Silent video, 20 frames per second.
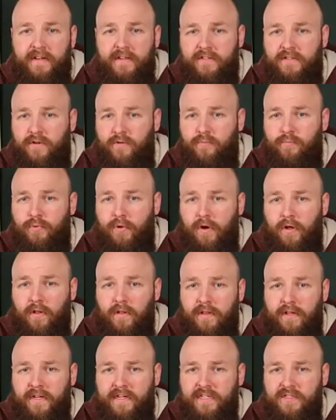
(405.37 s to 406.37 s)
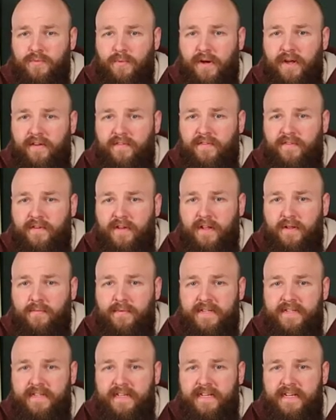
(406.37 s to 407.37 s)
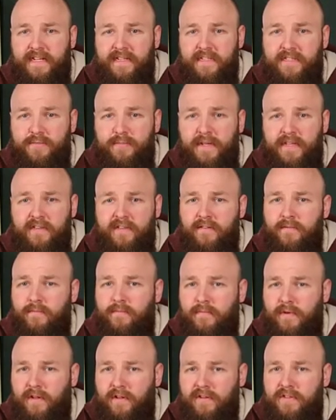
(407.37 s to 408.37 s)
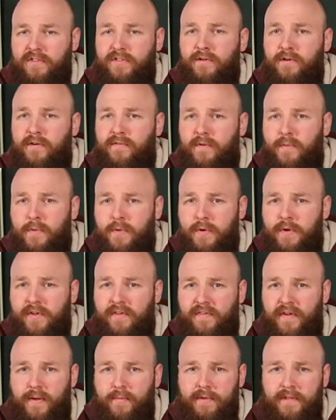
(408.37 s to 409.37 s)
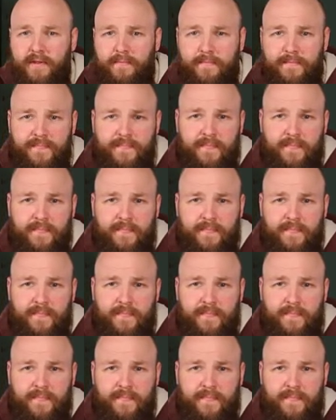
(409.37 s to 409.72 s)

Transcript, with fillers: So Paul and his wife Albertina de Smet, also of a brewing family,